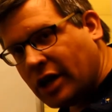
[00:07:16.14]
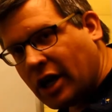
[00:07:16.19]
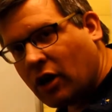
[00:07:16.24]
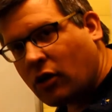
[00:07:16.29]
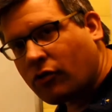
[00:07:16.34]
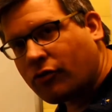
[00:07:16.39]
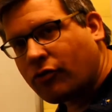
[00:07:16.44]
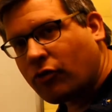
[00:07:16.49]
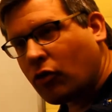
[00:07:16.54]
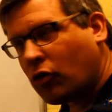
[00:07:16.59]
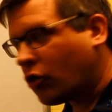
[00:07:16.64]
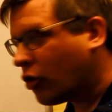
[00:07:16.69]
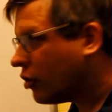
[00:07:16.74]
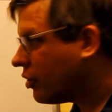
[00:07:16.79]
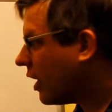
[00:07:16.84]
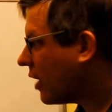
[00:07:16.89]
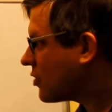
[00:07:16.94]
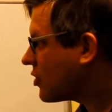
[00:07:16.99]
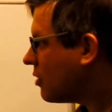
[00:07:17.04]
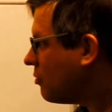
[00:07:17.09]
down 4,
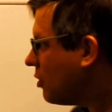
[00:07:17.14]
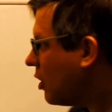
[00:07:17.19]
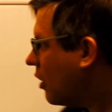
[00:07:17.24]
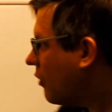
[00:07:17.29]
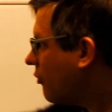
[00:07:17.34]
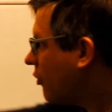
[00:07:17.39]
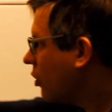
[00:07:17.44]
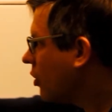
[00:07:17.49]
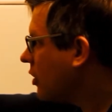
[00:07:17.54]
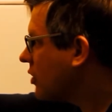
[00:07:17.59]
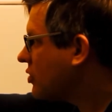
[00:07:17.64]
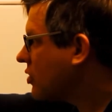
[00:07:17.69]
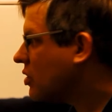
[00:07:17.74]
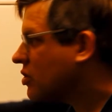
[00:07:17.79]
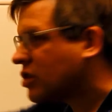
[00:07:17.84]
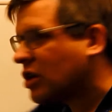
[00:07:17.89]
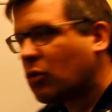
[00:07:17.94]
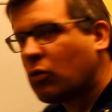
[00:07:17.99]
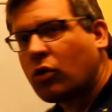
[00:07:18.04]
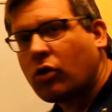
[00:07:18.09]
and that's going to be our
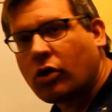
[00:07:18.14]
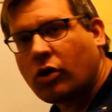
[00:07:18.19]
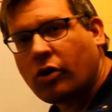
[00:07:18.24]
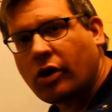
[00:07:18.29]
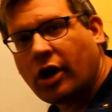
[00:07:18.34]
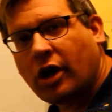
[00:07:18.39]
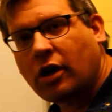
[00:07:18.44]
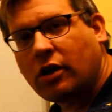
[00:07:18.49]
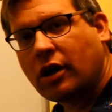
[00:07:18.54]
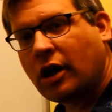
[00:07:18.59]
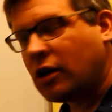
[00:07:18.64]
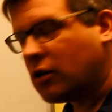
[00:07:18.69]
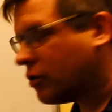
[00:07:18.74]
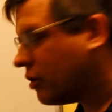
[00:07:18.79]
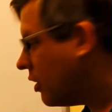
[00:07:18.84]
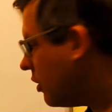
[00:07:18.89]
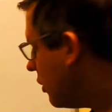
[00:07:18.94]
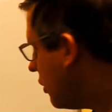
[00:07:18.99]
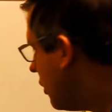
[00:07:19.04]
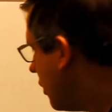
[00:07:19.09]
vertices that we'll go ahead and enter in